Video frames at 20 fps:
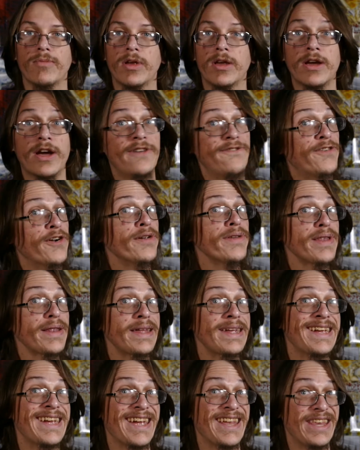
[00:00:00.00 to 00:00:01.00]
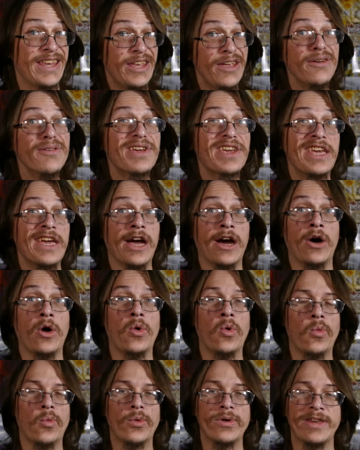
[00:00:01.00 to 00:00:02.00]
Conversely, in
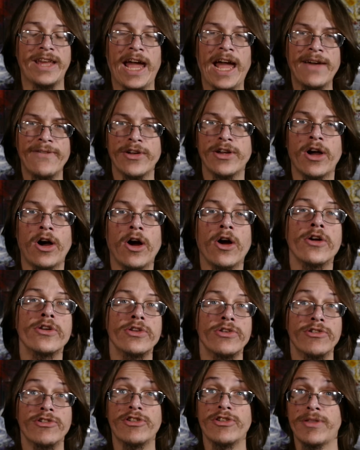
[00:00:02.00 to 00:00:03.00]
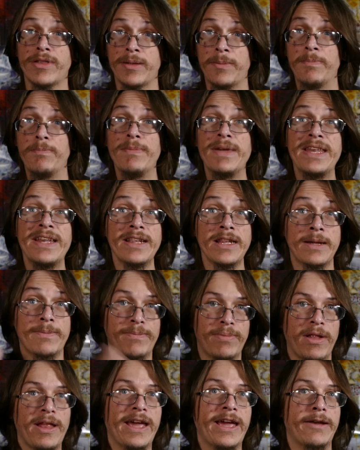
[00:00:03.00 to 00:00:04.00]
Yu-Gi-Oh!, when you have a card, you just immediately
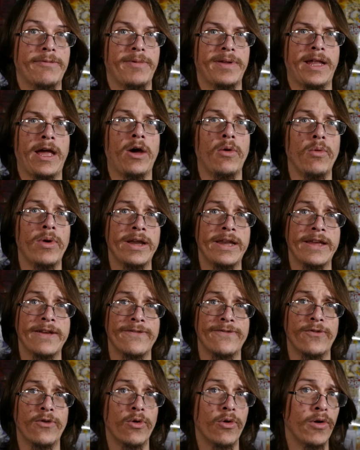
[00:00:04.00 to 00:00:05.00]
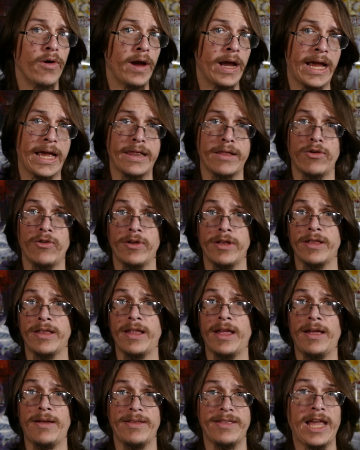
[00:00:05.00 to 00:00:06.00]
play it without waiting for a
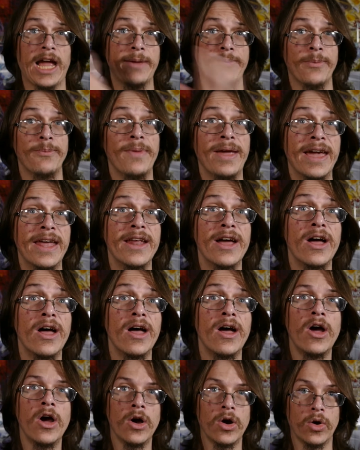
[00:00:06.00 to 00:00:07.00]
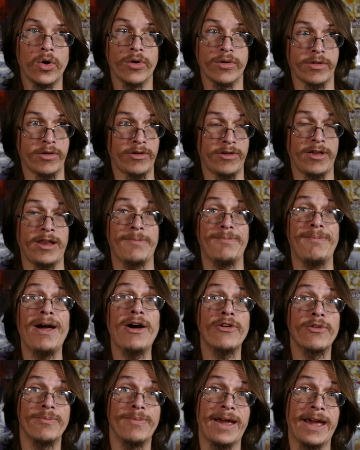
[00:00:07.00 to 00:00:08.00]
certain type of mana or a certain
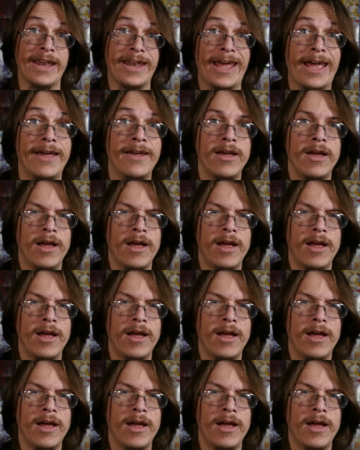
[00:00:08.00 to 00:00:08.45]
amount of mana.